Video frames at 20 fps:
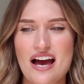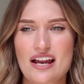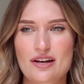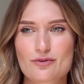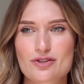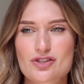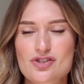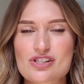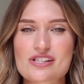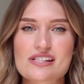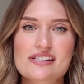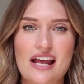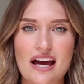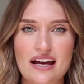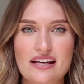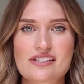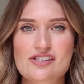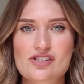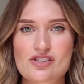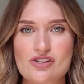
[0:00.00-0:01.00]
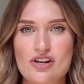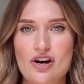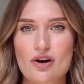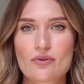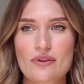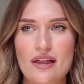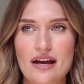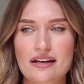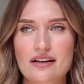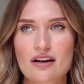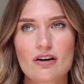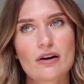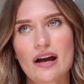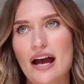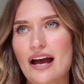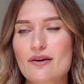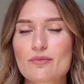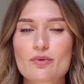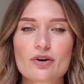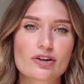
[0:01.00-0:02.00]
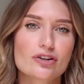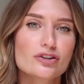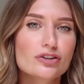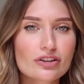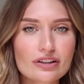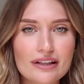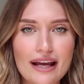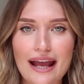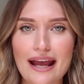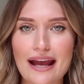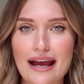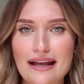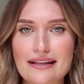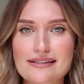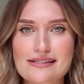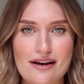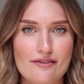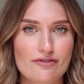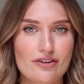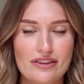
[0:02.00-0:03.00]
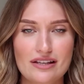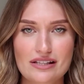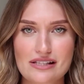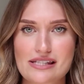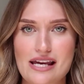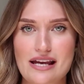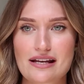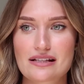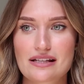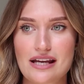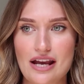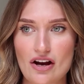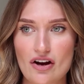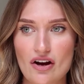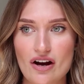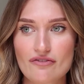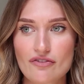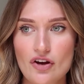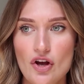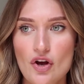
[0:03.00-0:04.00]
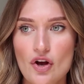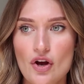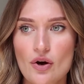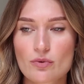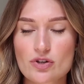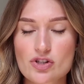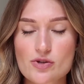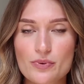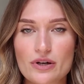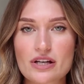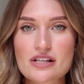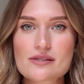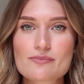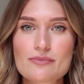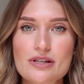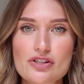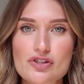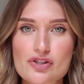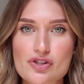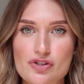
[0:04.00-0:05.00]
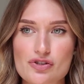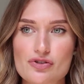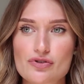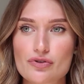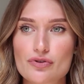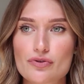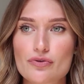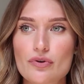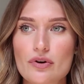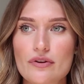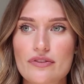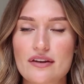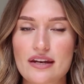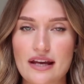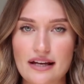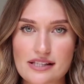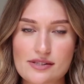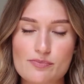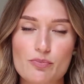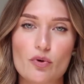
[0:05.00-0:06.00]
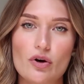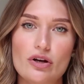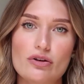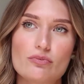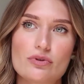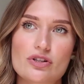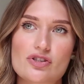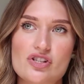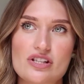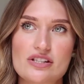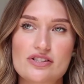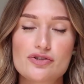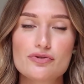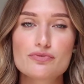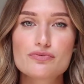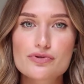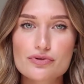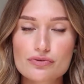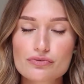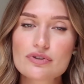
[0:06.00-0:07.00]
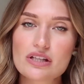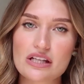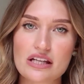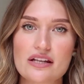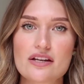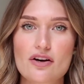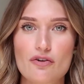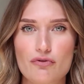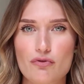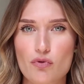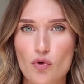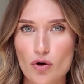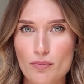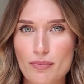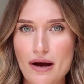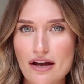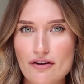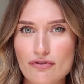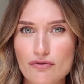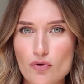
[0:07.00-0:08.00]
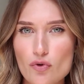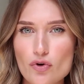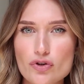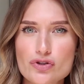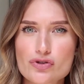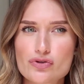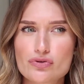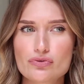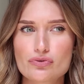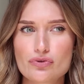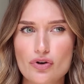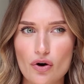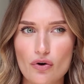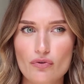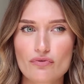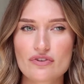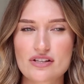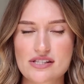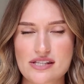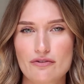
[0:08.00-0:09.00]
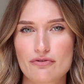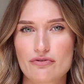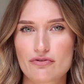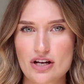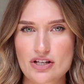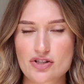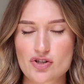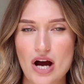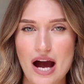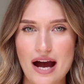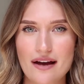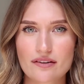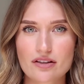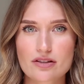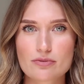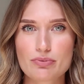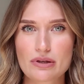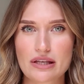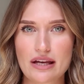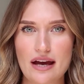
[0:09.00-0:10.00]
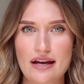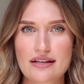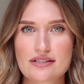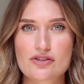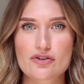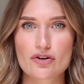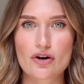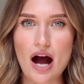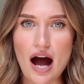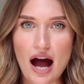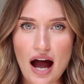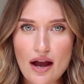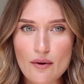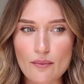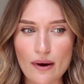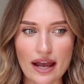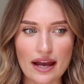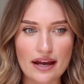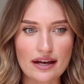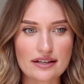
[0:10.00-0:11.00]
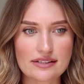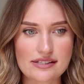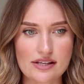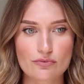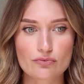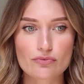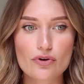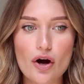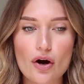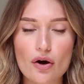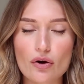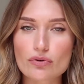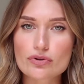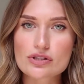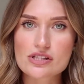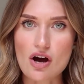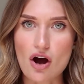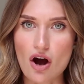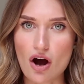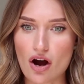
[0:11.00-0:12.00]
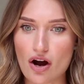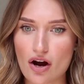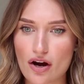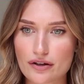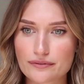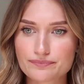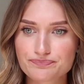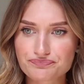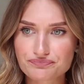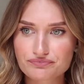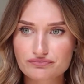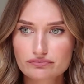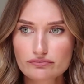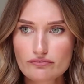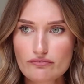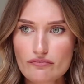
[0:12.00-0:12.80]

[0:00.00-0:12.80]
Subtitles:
and it was just nice to know like, okay, we're in good hands, everything's taken care of. Which brings me to the next point, which is you do need a 4x4 to go visit Fraser Island, because their highways and roads are